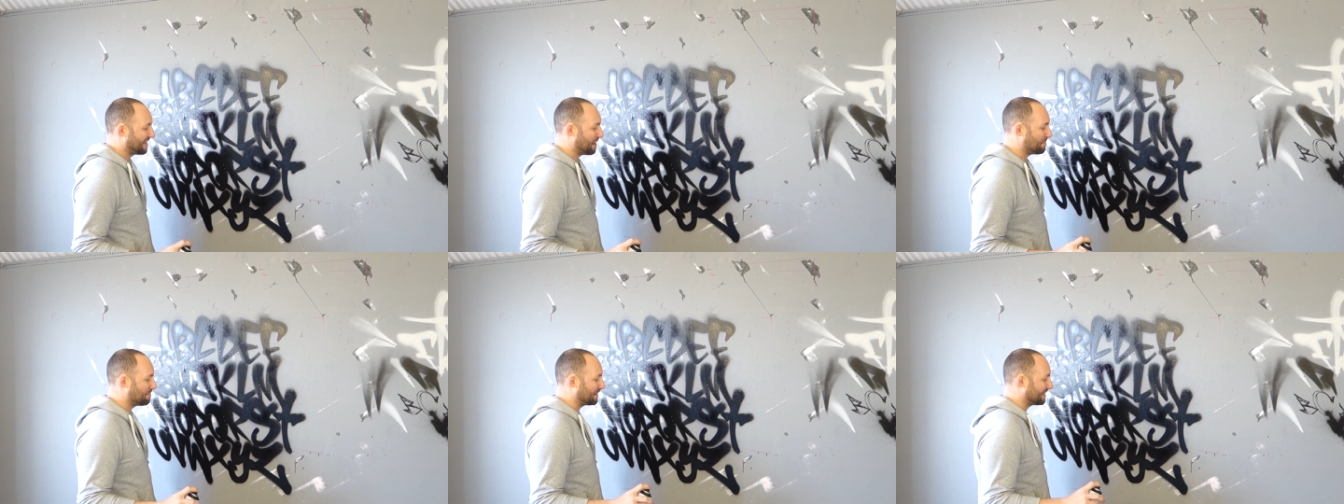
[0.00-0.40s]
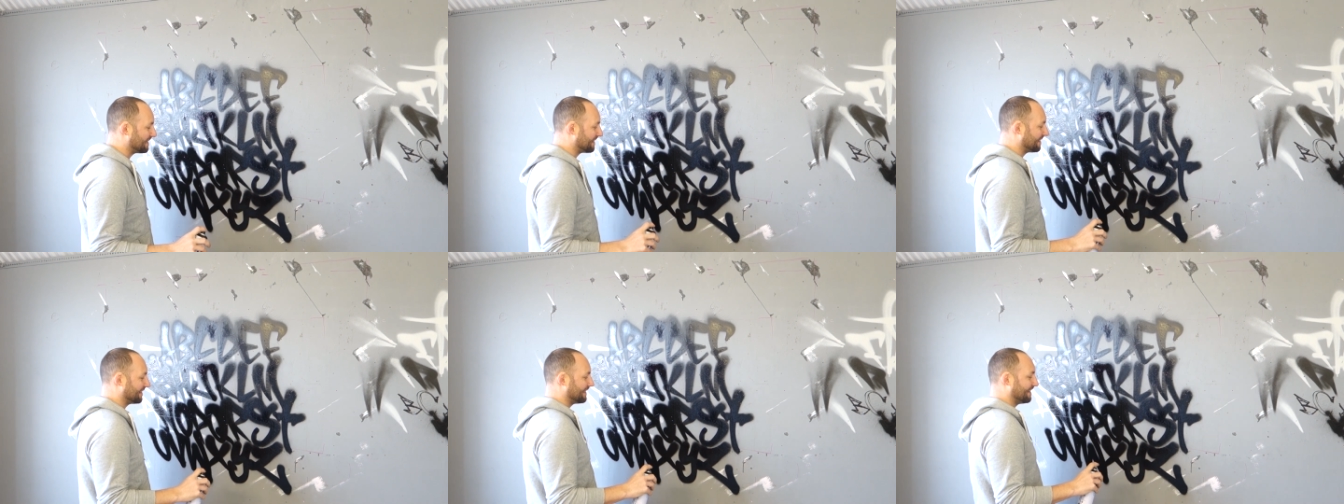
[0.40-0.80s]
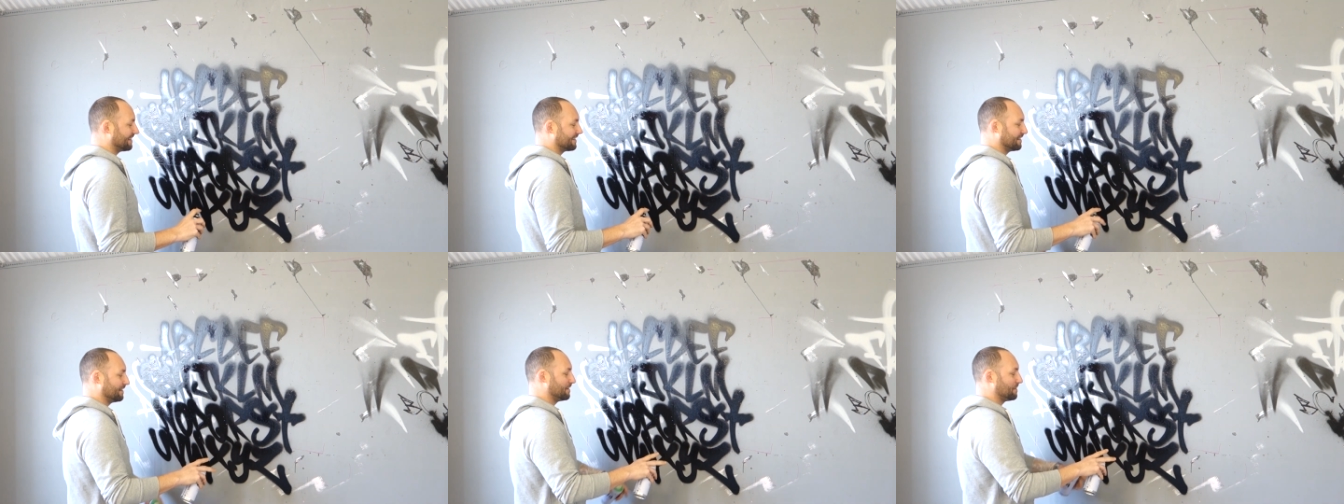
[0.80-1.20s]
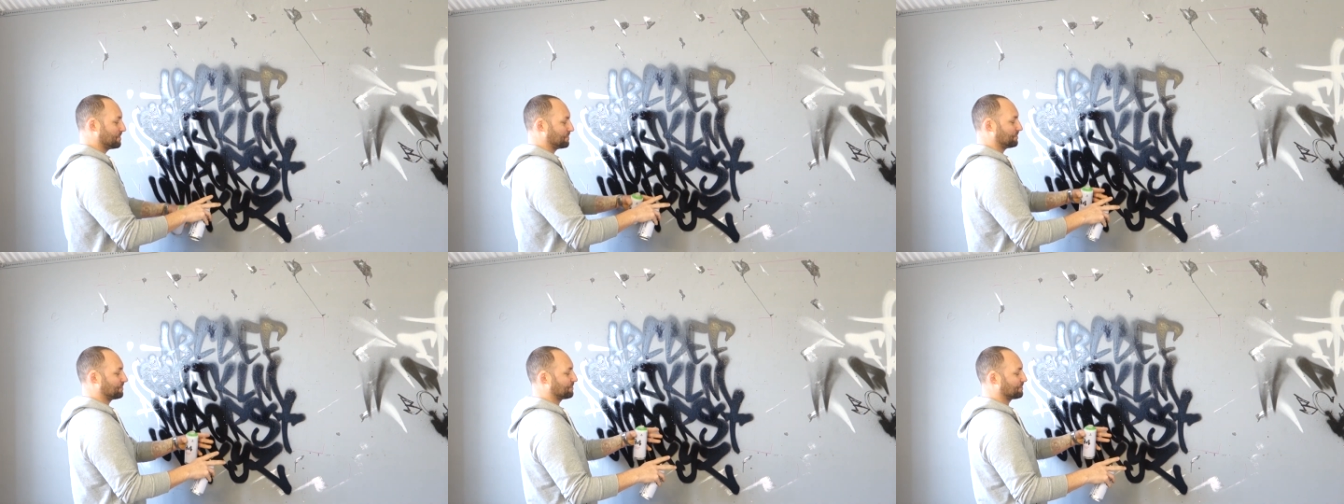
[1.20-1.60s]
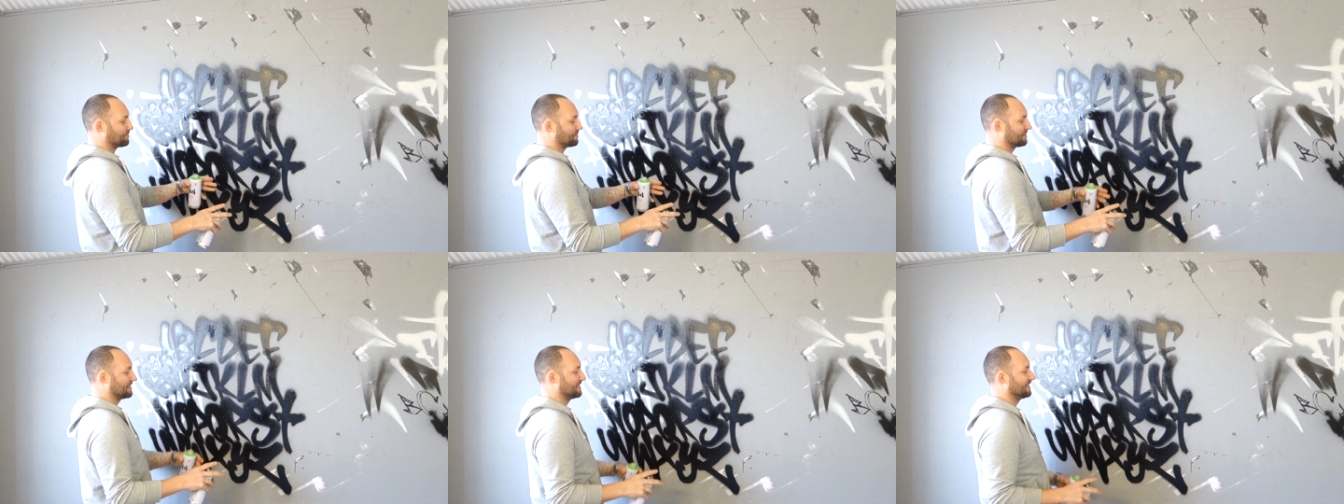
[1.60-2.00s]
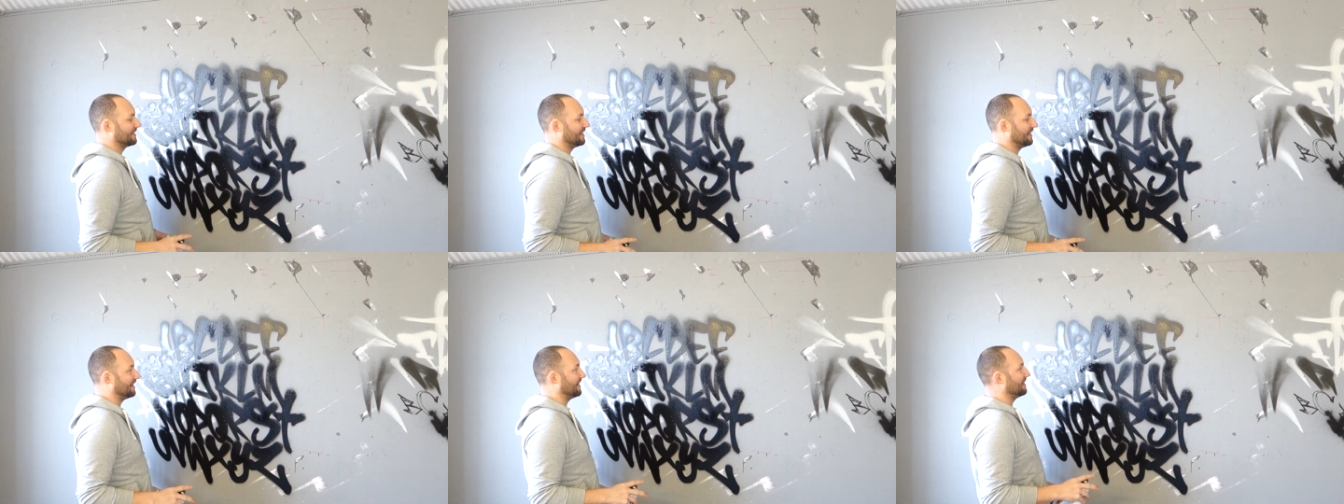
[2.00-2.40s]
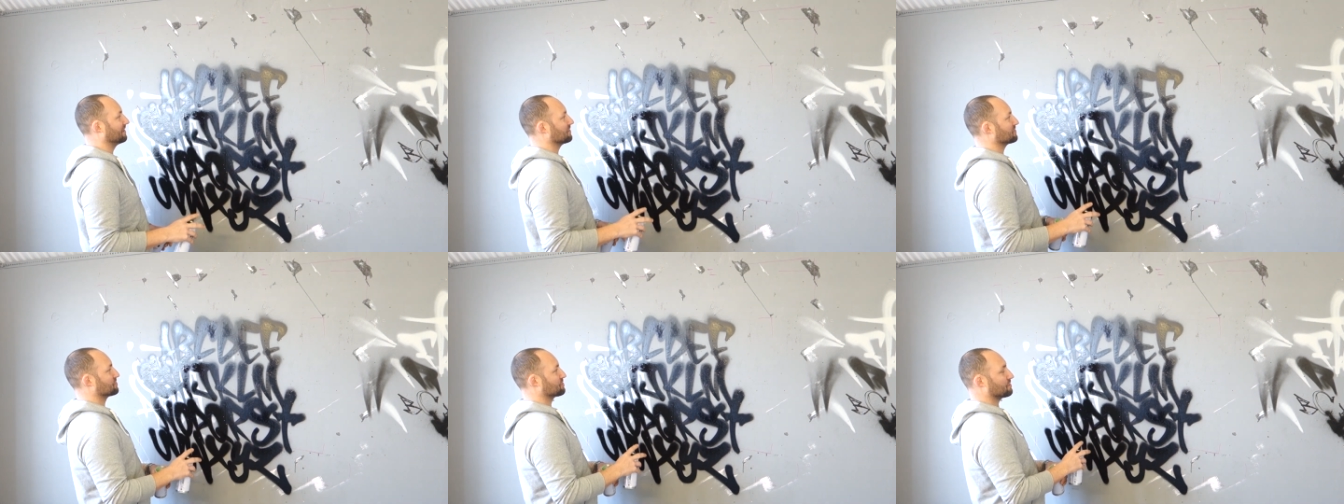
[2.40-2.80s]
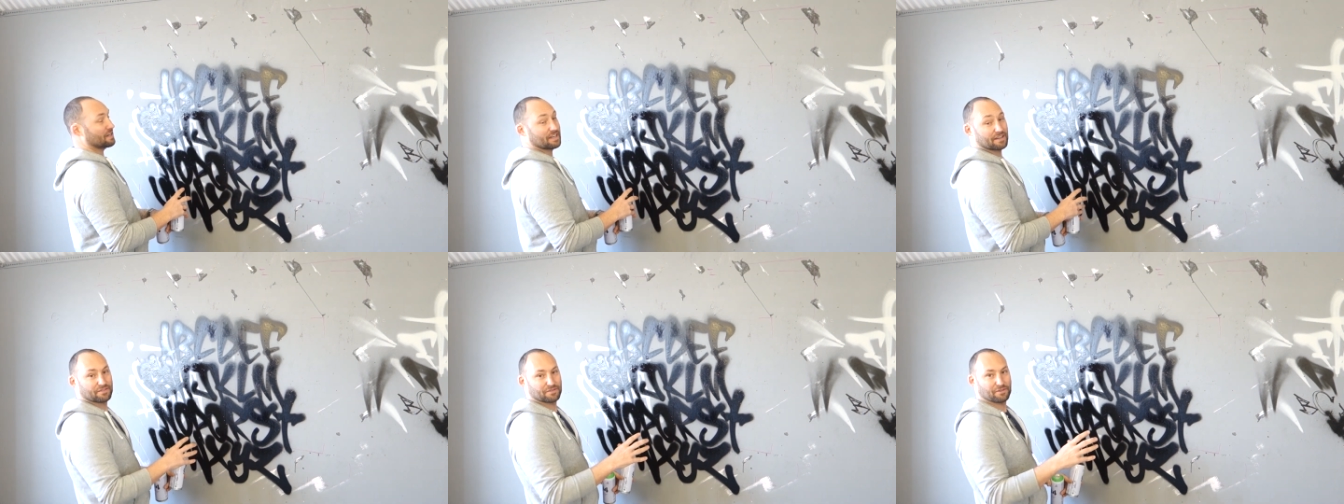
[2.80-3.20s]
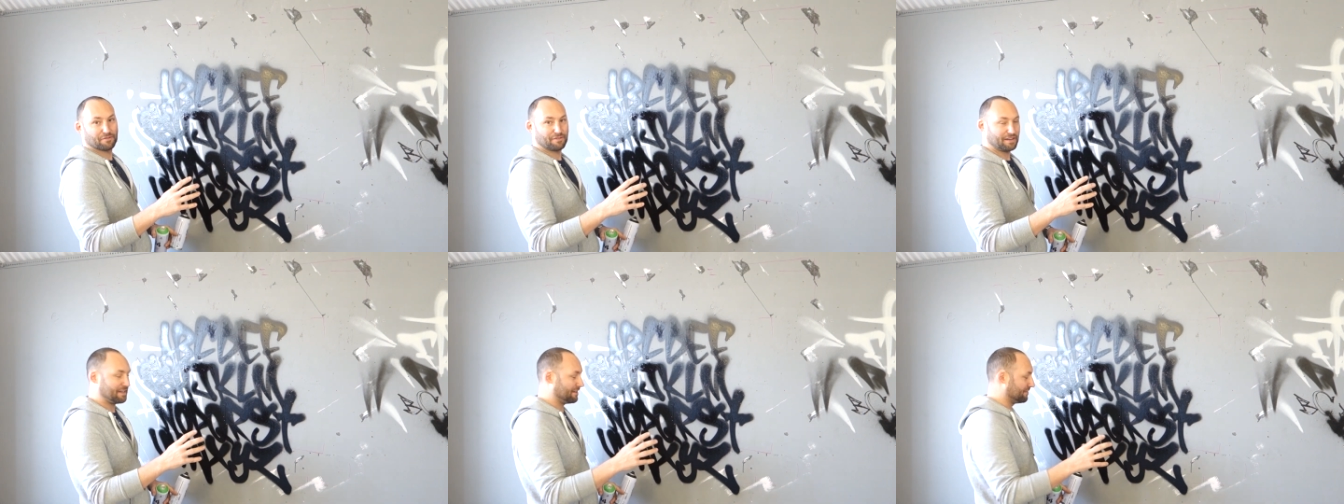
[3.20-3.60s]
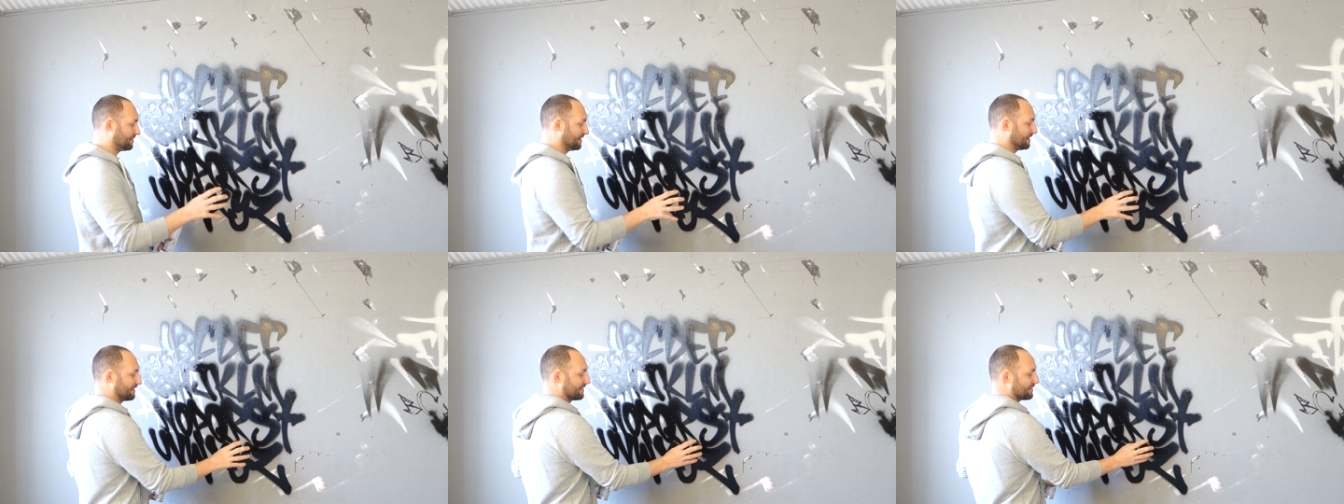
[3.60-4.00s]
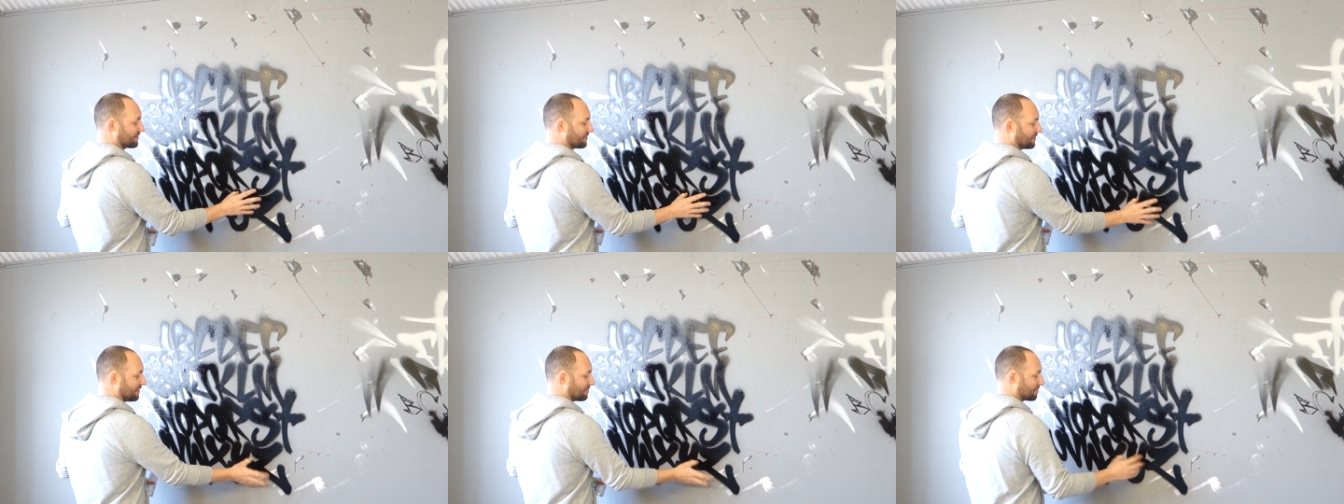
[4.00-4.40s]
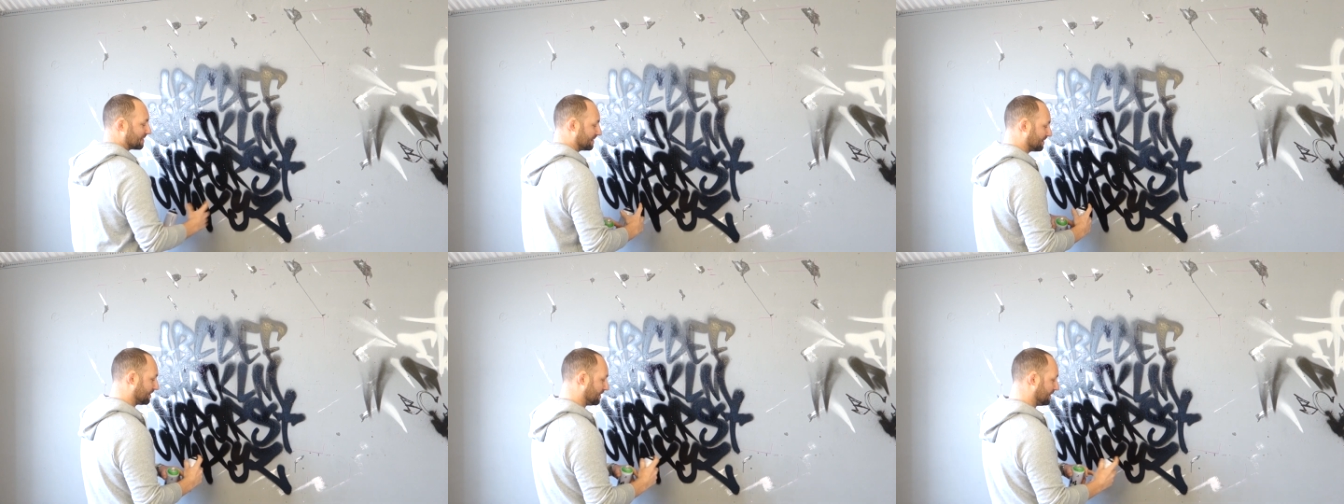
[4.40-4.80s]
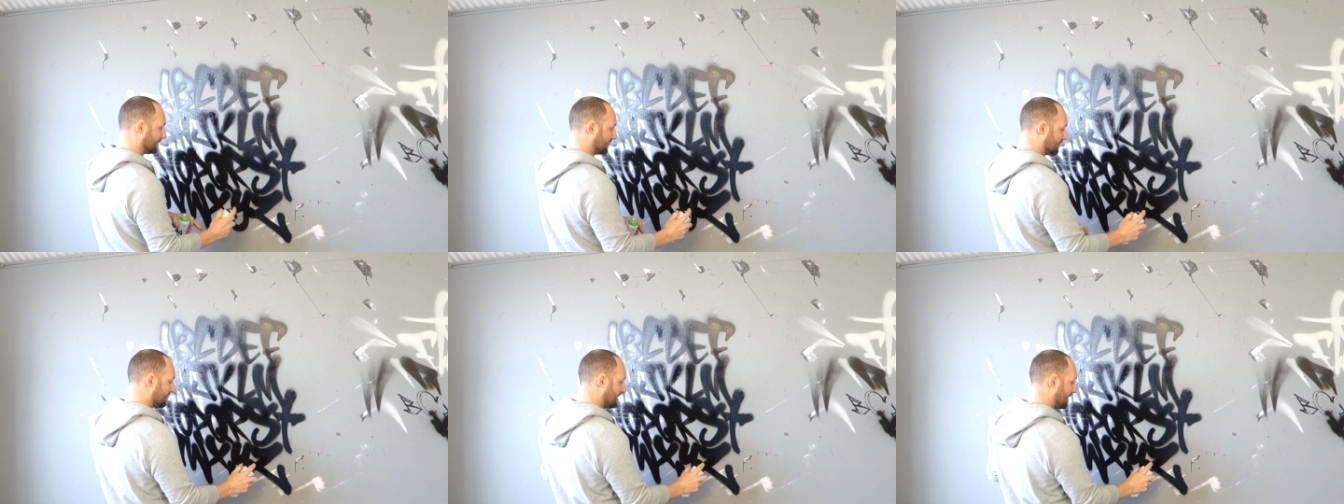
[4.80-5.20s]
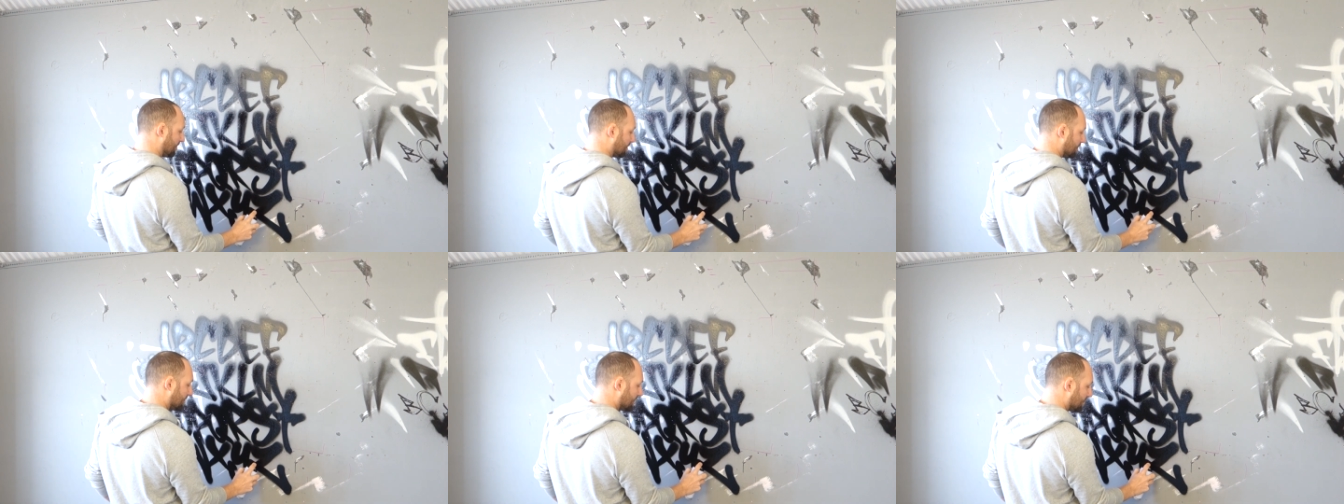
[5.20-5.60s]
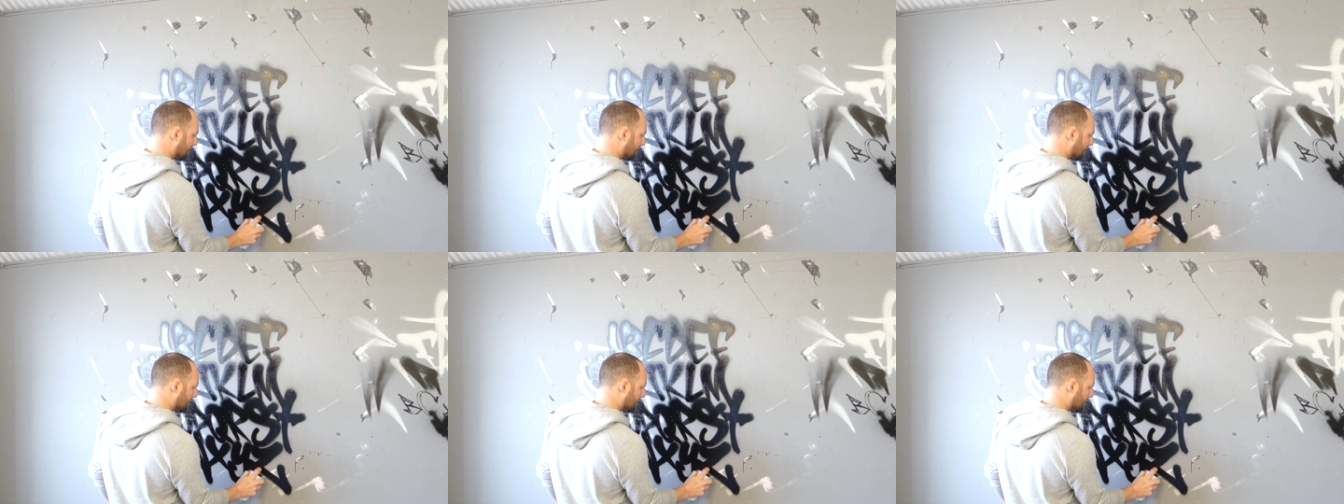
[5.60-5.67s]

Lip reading: I'm making it like I lost track of the flare thing, so I'm kind of going the same,